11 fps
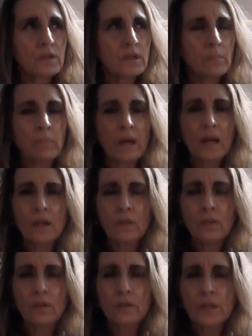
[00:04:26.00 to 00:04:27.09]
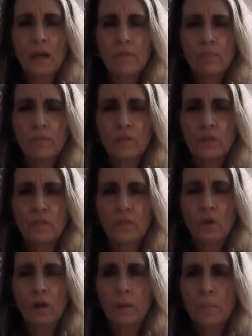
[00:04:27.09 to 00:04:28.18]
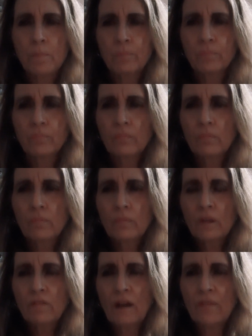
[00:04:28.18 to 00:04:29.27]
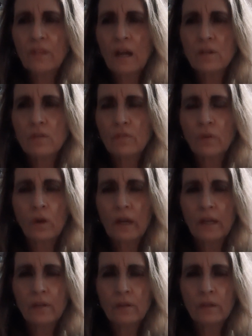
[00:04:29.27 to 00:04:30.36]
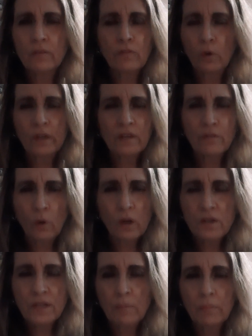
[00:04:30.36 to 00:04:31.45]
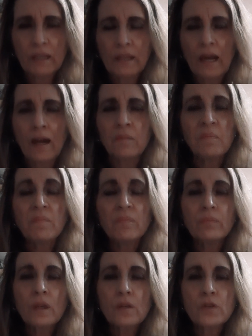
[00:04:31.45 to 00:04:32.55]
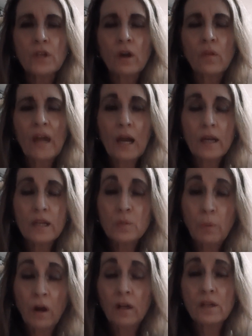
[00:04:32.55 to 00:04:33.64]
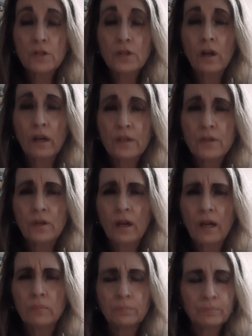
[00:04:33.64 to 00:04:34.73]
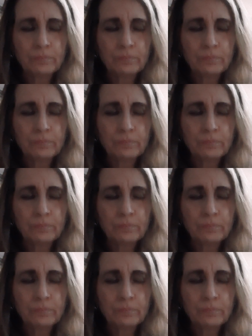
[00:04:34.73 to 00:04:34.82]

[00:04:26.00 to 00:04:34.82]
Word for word: a month or something, 54 5,444, something like that. So that is part of Nisargasara,